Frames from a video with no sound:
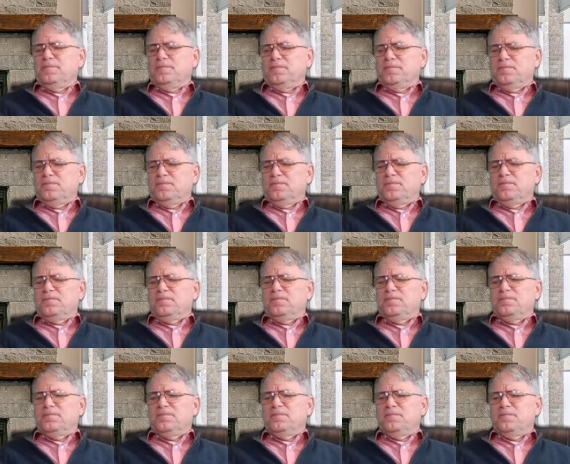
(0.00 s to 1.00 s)

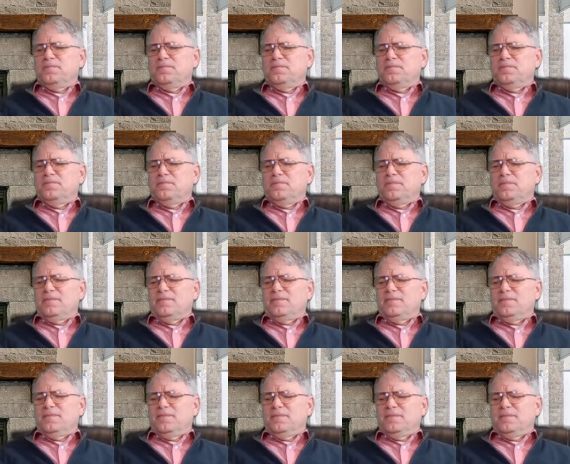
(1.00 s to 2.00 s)

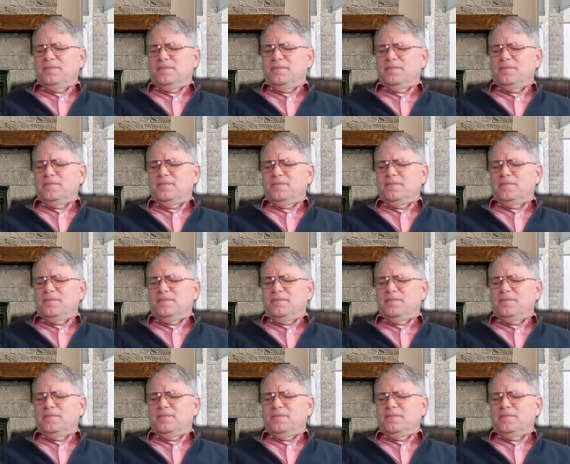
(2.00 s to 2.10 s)
(silence)